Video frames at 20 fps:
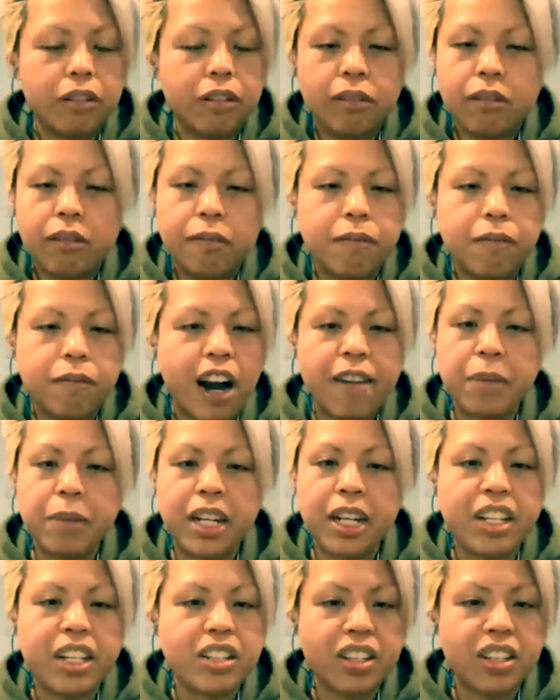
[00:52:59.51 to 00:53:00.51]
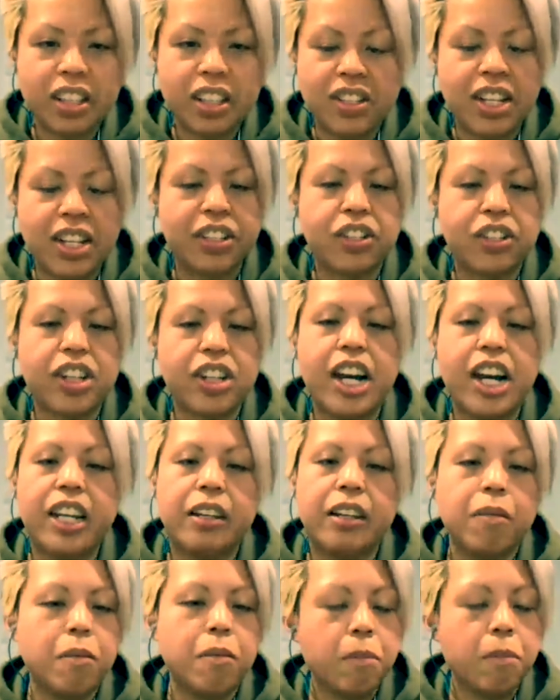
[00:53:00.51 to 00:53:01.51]
5 minutes in the sunshine,
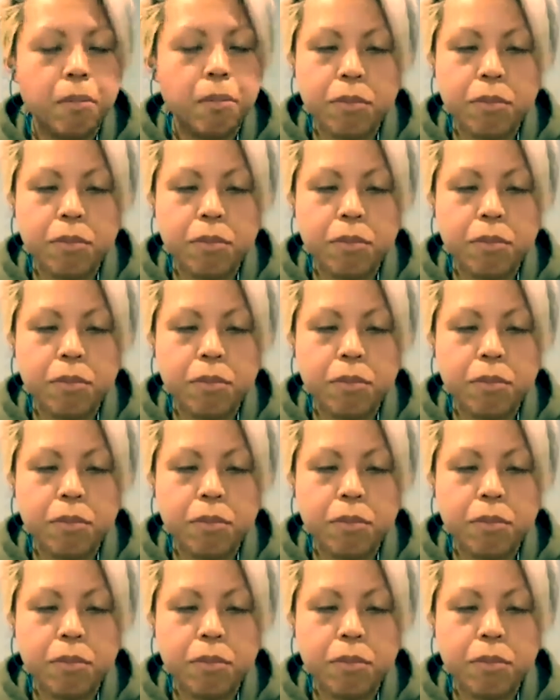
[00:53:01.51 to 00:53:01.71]
do